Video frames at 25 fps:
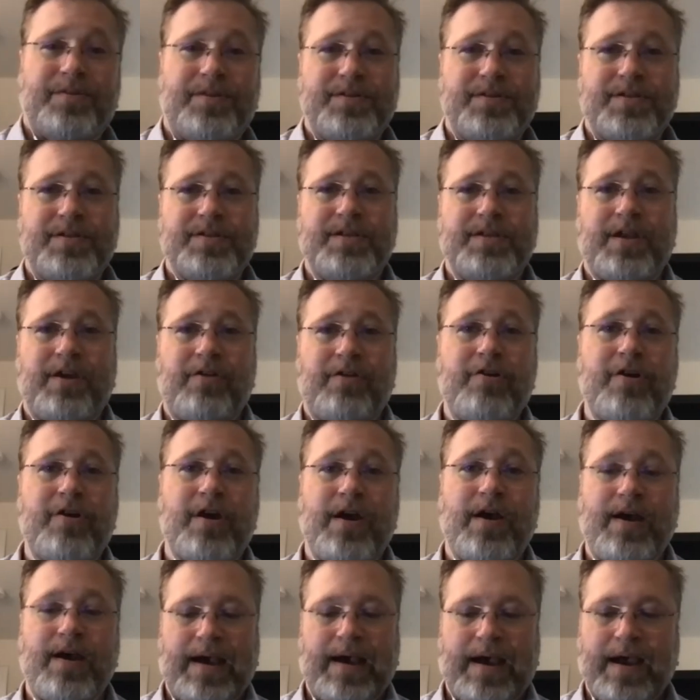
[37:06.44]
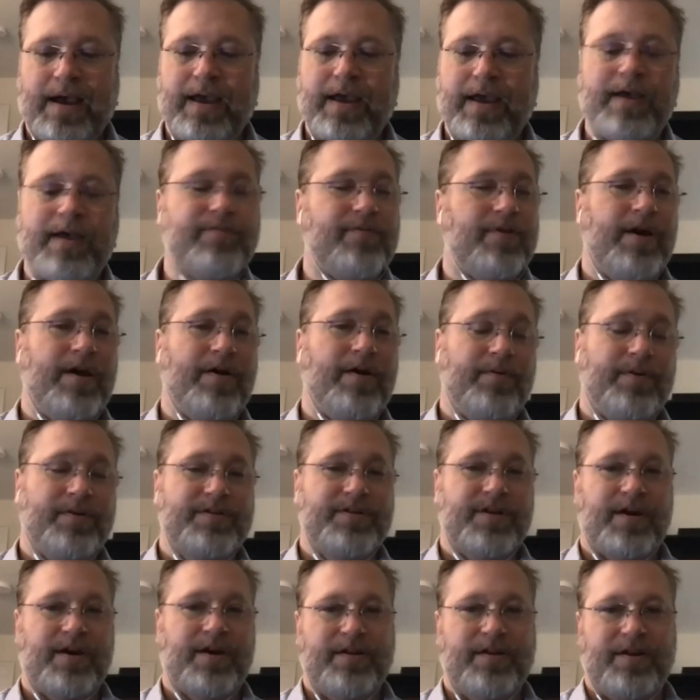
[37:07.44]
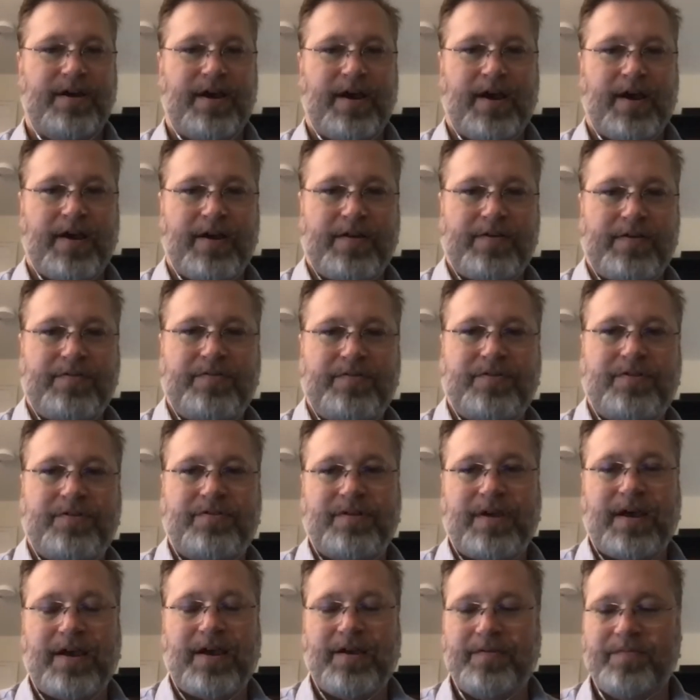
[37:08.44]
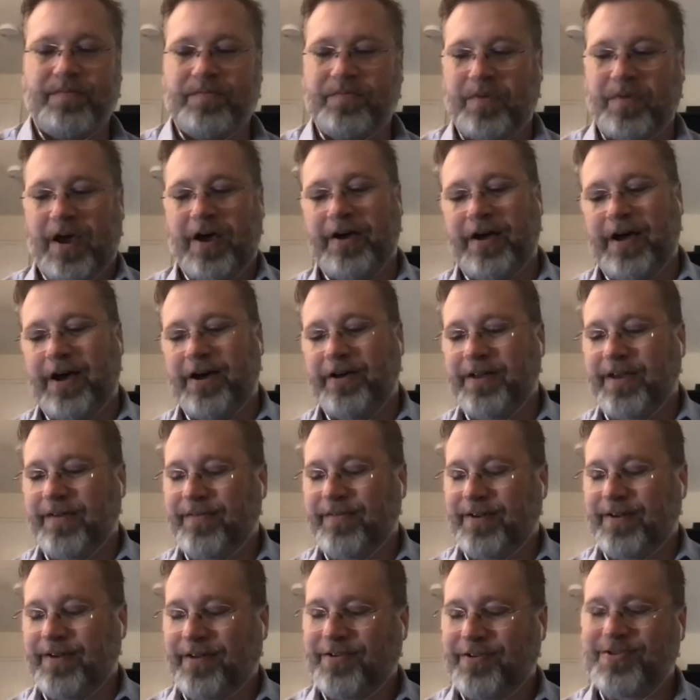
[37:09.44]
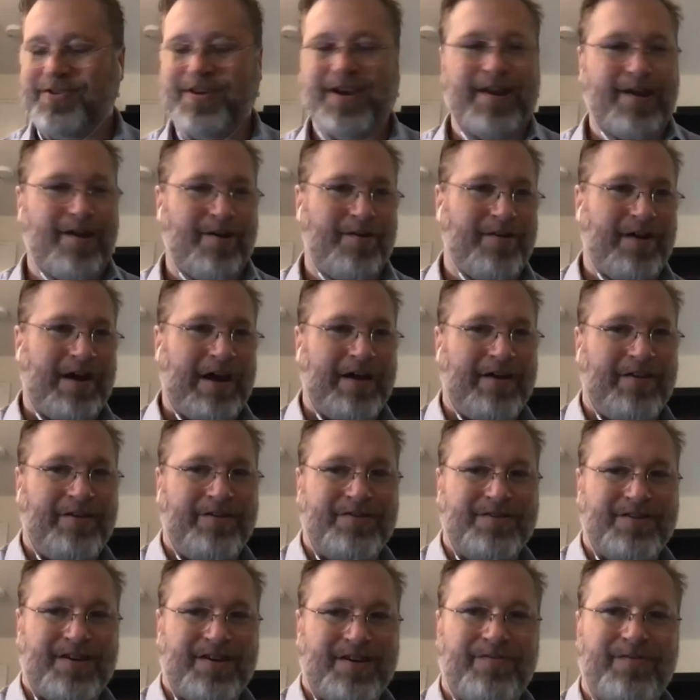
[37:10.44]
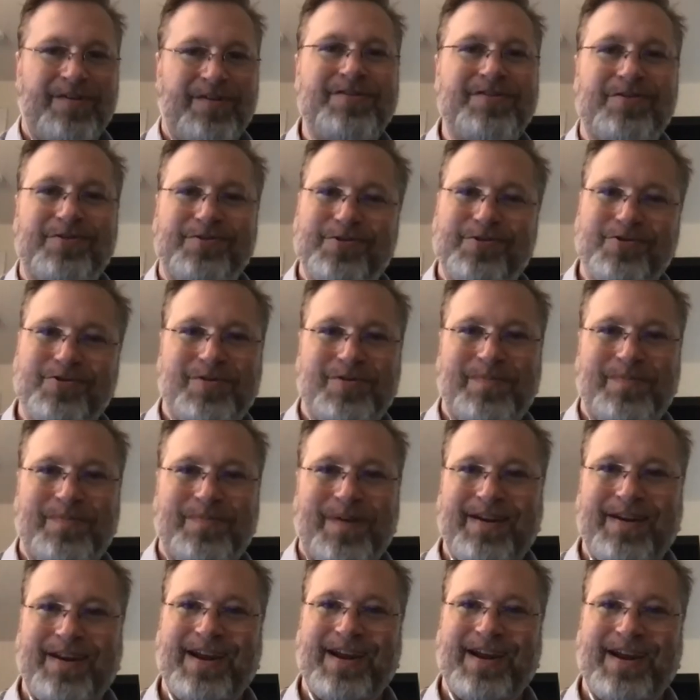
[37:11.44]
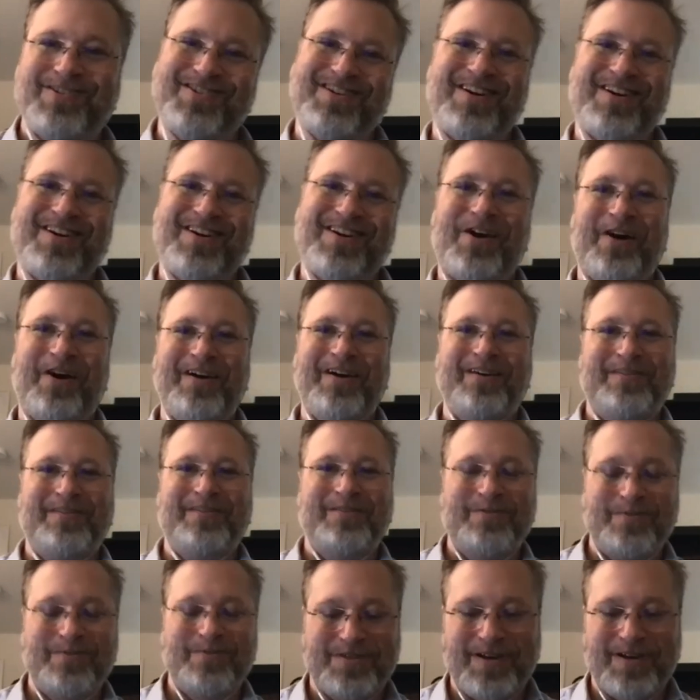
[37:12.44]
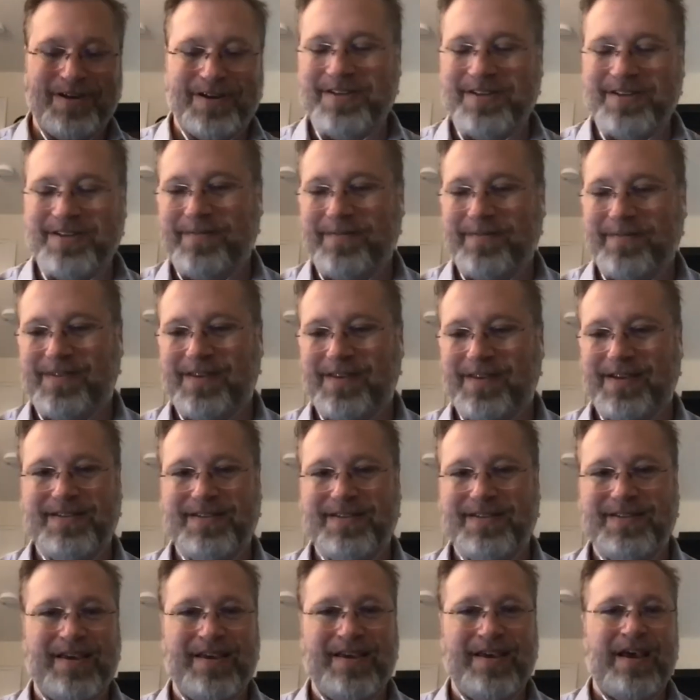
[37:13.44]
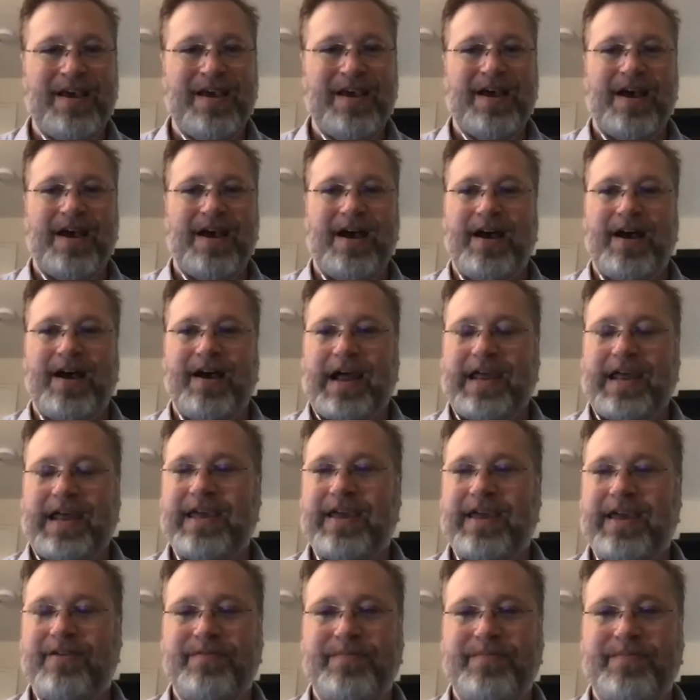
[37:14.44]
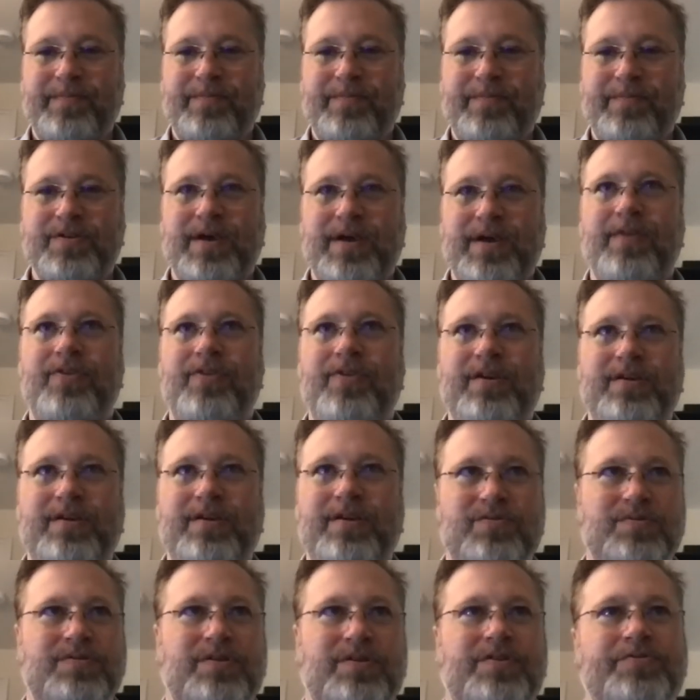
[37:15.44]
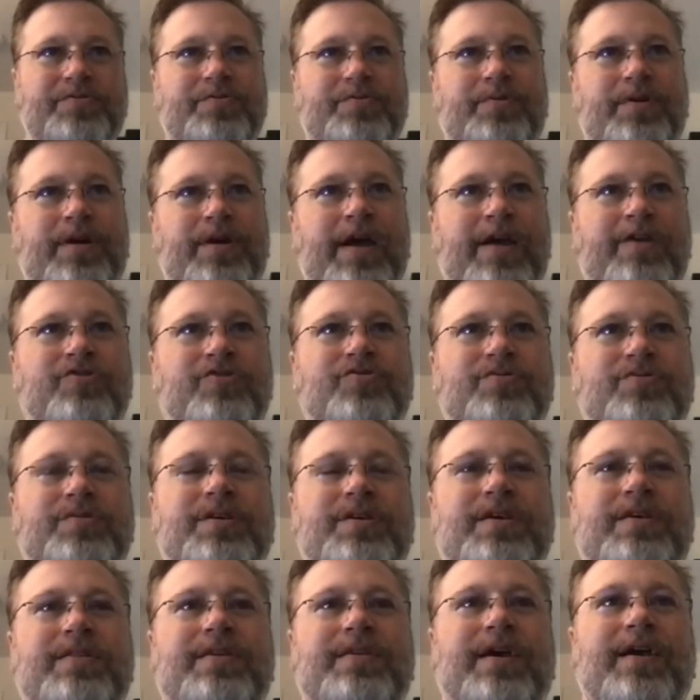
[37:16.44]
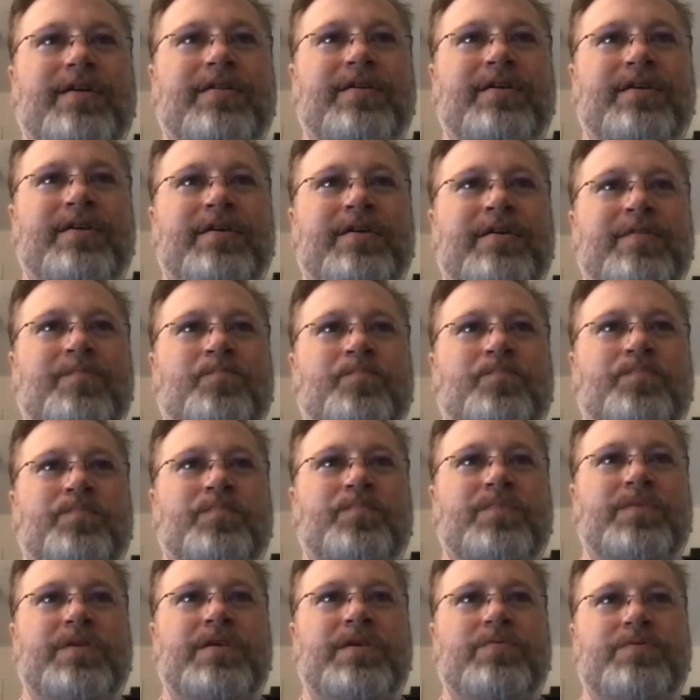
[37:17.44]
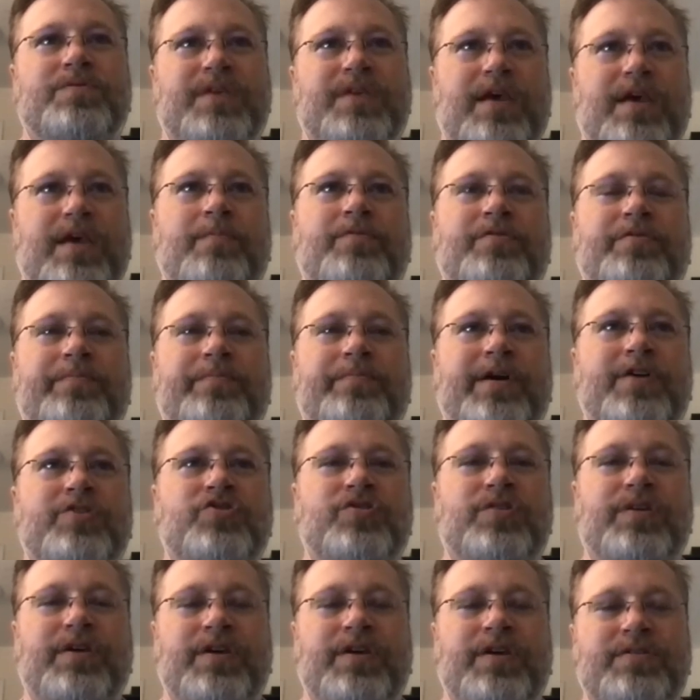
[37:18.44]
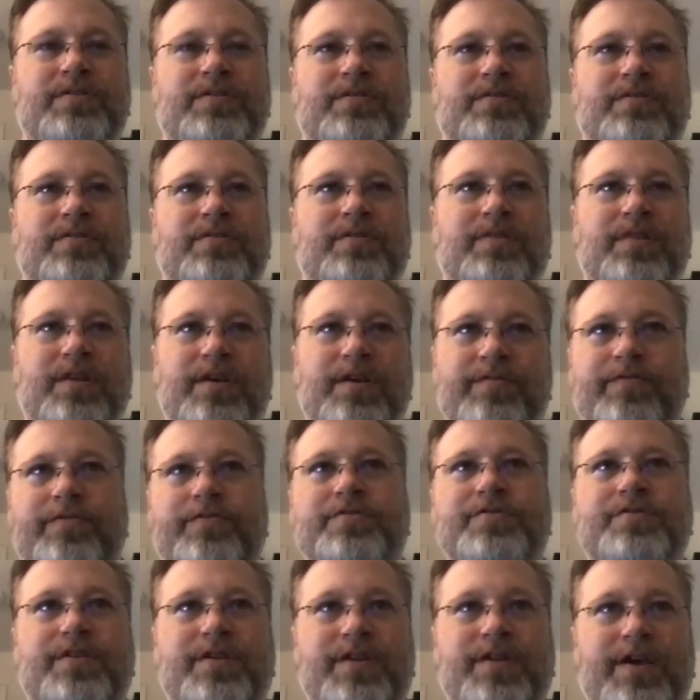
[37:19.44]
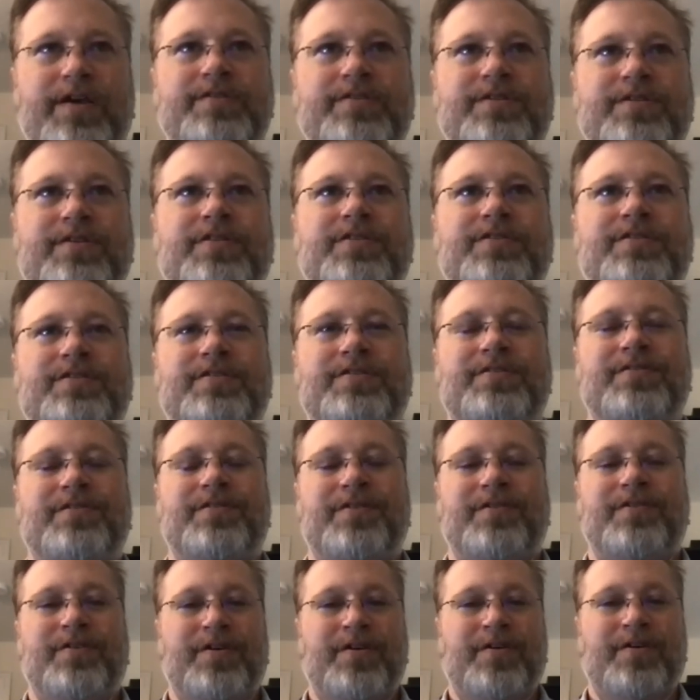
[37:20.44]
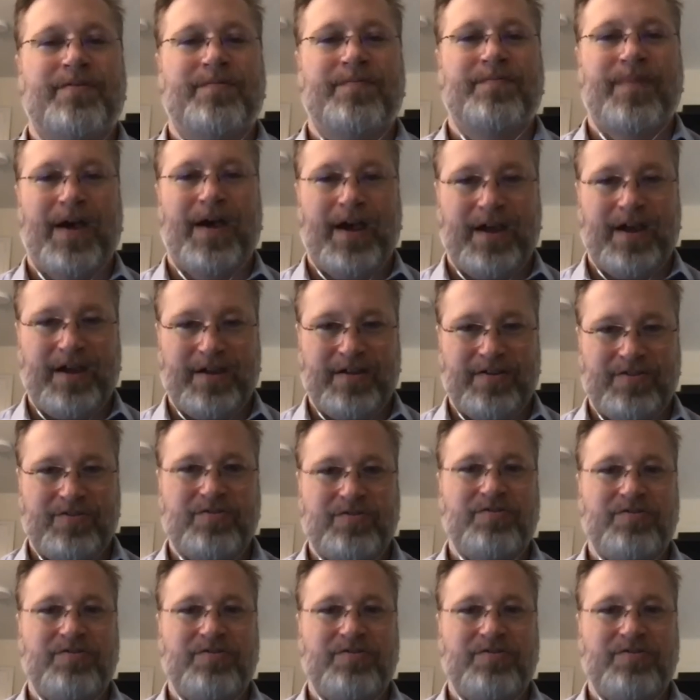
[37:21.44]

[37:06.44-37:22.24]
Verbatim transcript: this is an area I have not worked on. Uh, uh, I'll, I'll, give another shout out. Uh, there's a researcher in Japan, Eiji Hara, who's done some of this. Uh, I can't remember. I think his results were actually that he was able to modulate liver senescence by